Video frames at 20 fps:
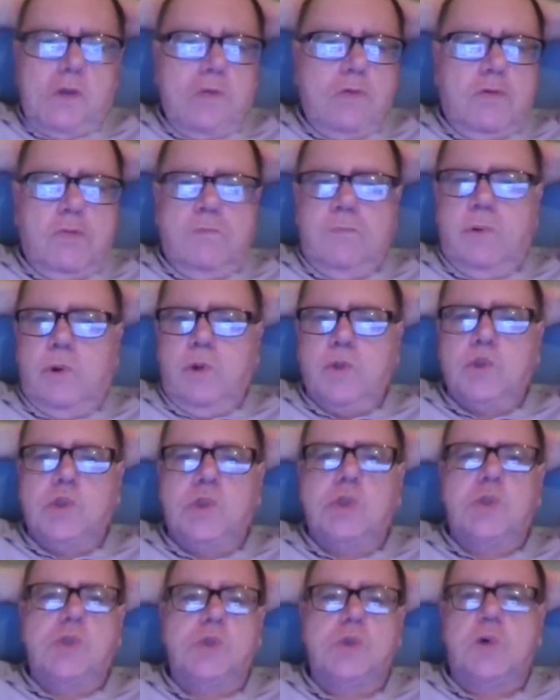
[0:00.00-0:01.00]

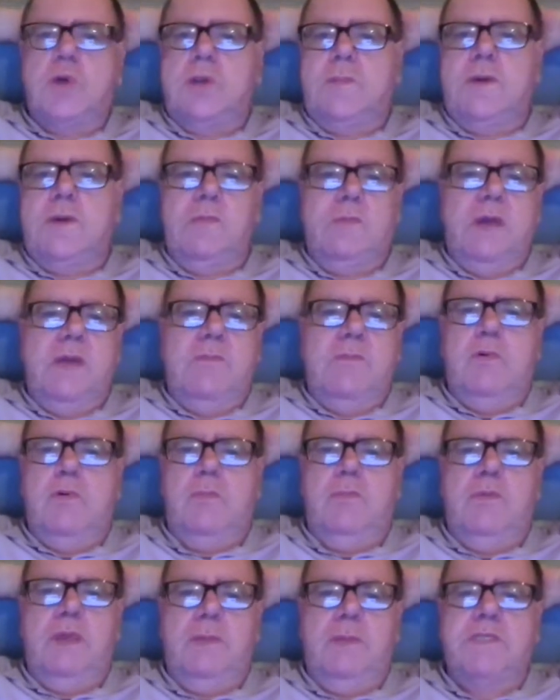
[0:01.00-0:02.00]
compunction at all about
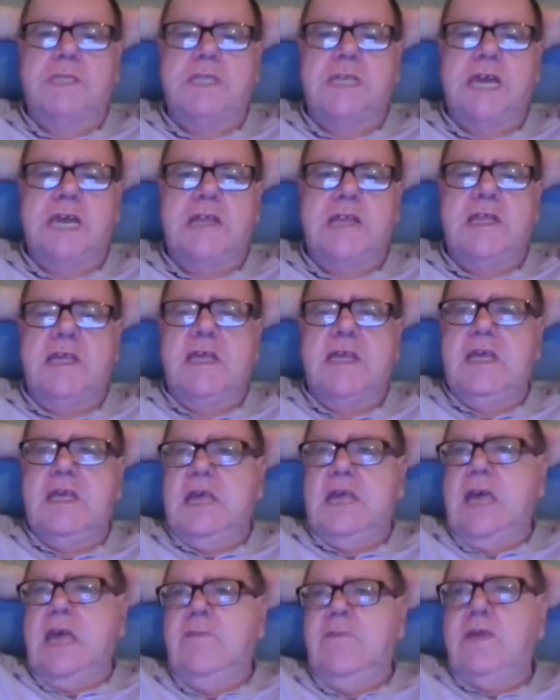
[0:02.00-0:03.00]
putting people to death
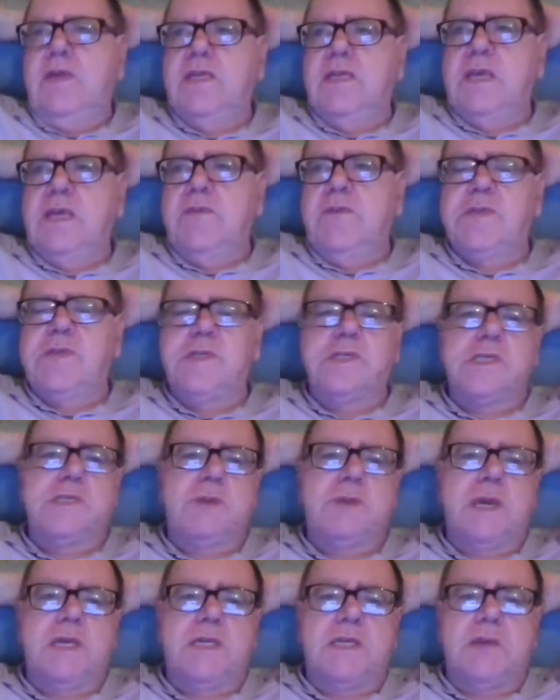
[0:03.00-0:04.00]
if he
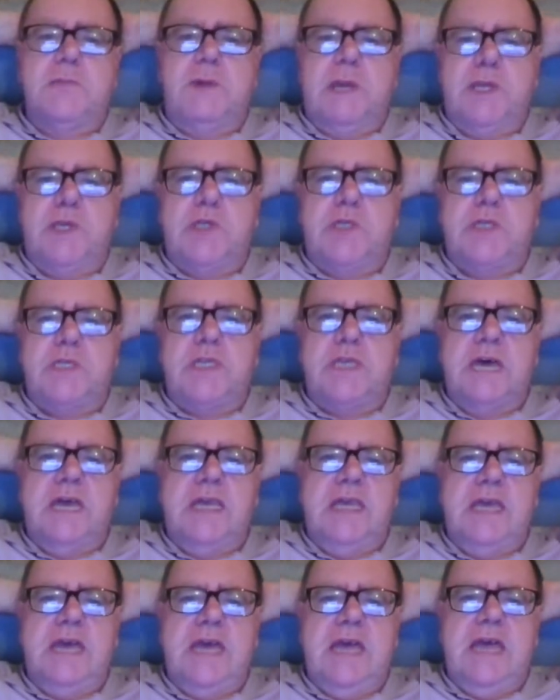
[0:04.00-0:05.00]
suspects they're witches and
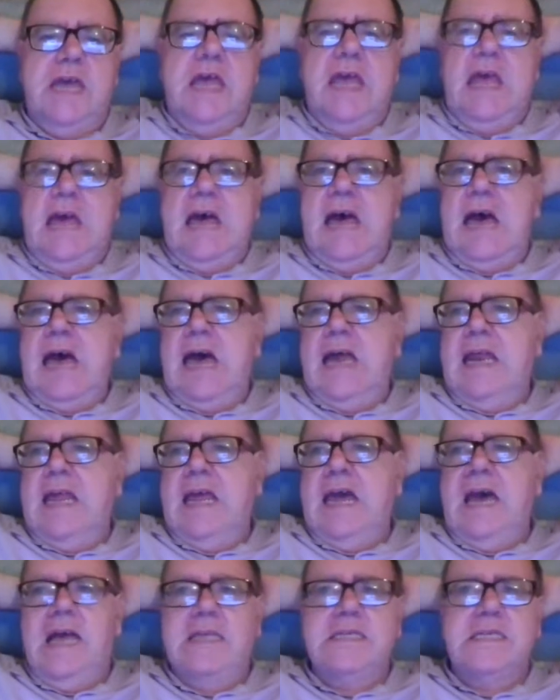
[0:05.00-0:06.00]
that. Yeah, and
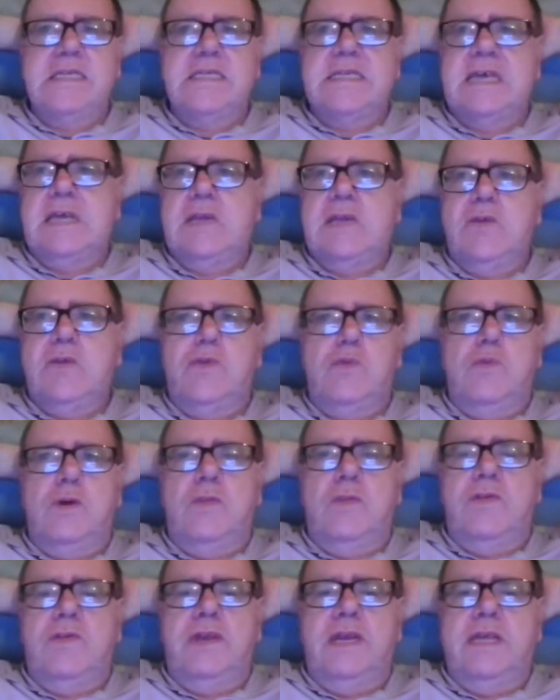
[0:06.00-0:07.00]
as I say, the other
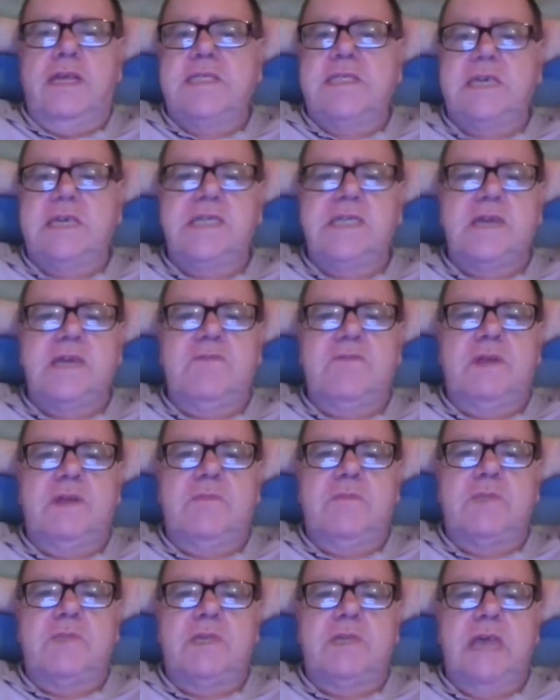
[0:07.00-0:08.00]
one that released 88
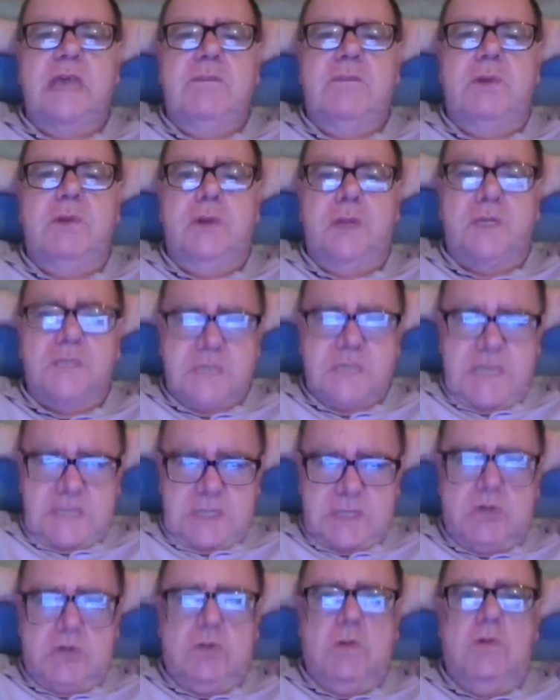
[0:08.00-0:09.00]
films, the Blood on
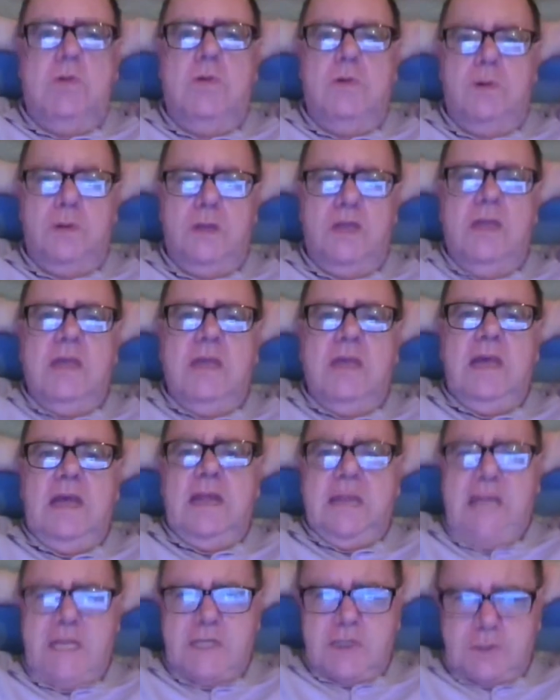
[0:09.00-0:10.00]
Satan's Claw.
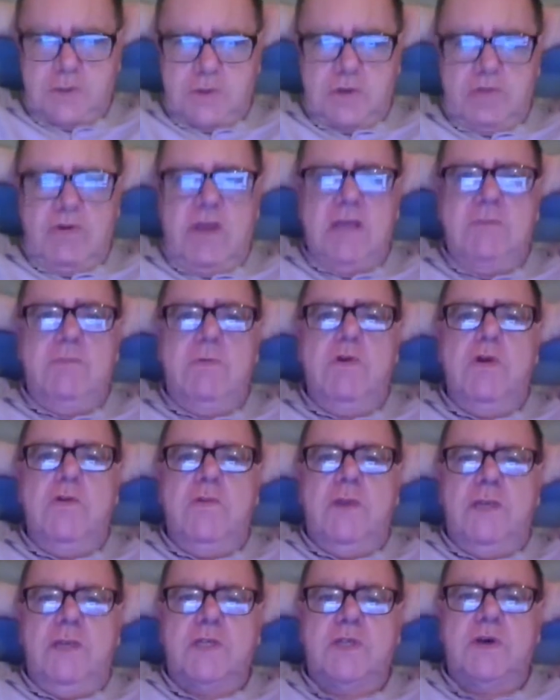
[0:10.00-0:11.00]
That's another great
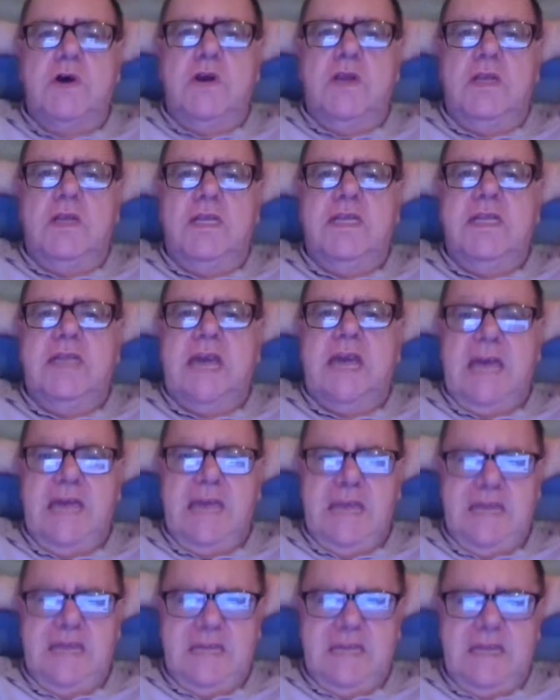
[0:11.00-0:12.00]
movie starring Linda
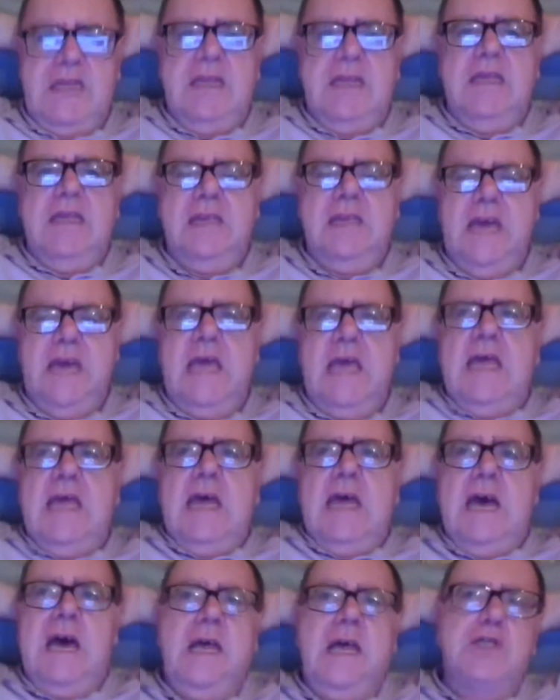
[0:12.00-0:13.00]
Hayden. Yeah,
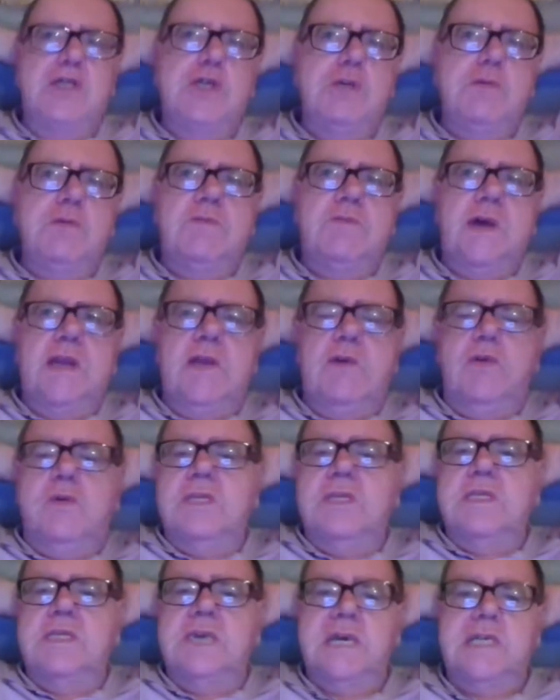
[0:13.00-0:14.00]
she was very
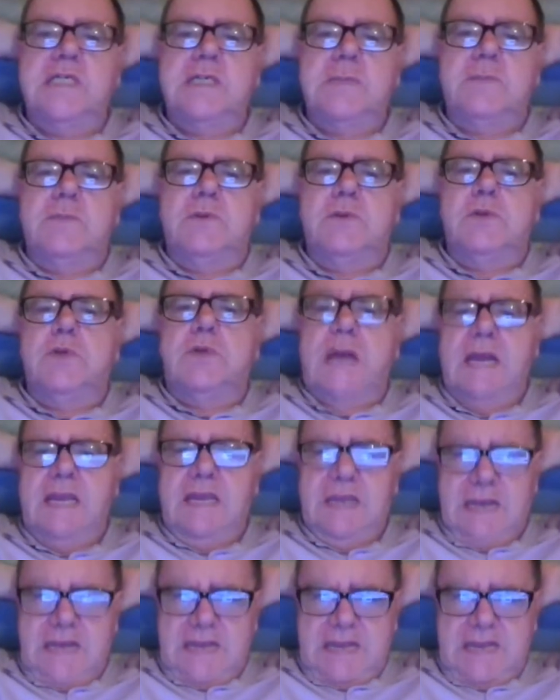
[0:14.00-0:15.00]
good in Taste of Blood of
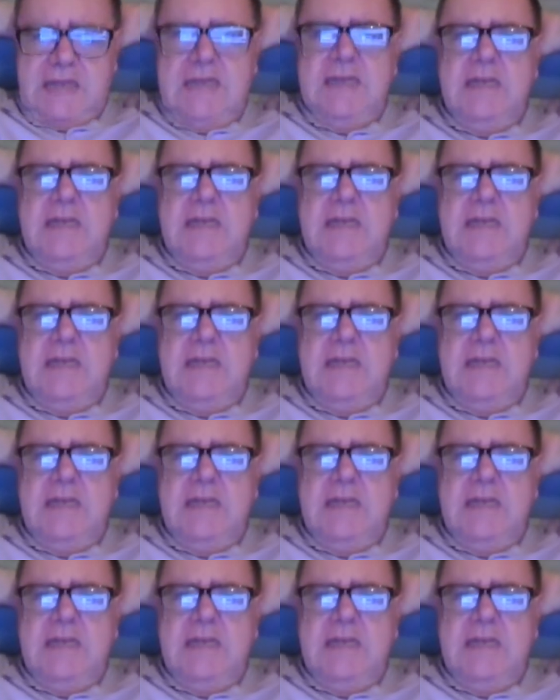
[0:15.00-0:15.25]
Dracula.